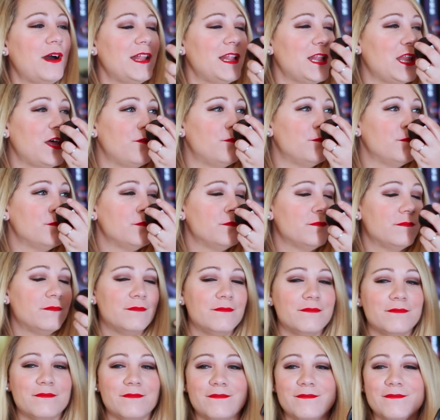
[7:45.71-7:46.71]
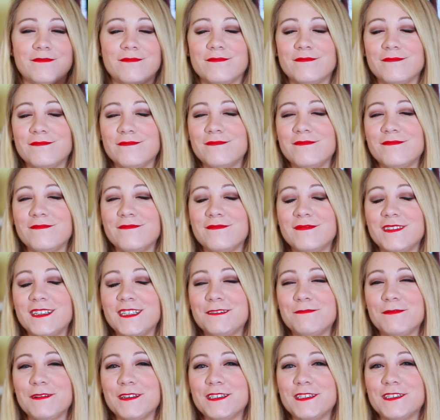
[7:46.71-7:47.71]
I love.
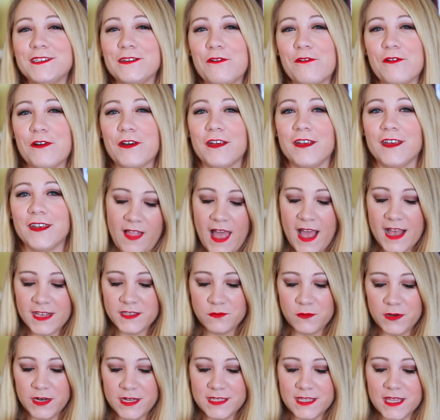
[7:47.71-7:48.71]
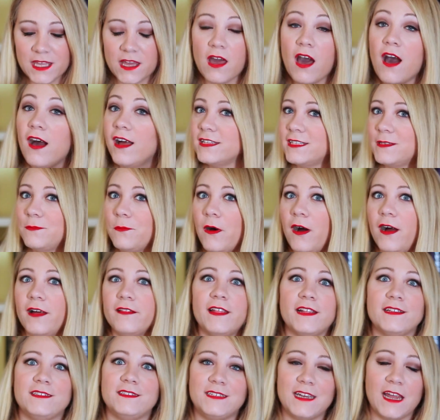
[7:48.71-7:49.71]
This smells so good. Last one is the
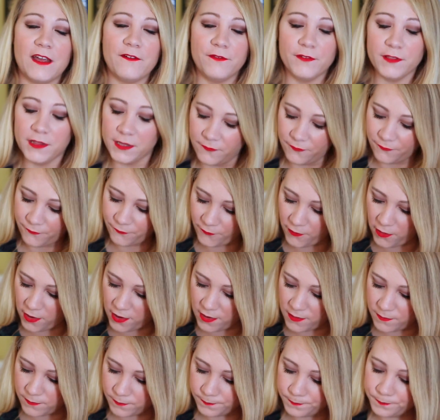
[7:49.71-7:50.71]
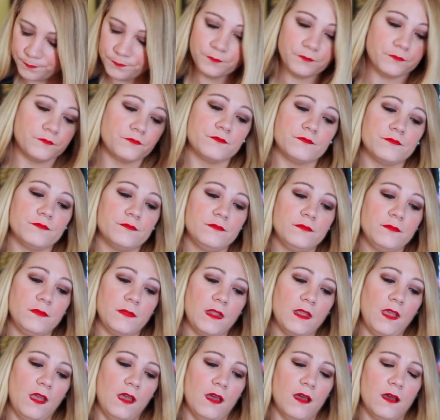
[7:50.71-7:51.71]
Godspawn. That's definitely from
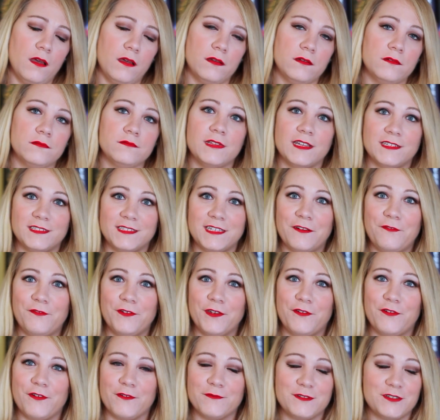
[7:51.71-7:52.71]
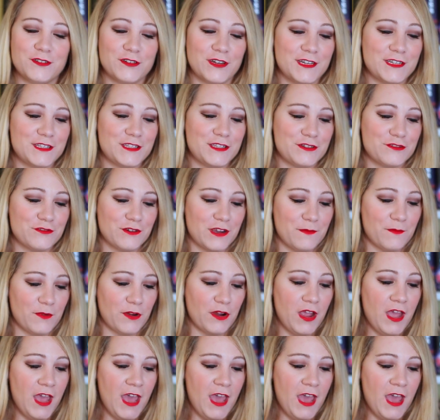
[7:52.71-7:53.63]
Strange the Dreamer.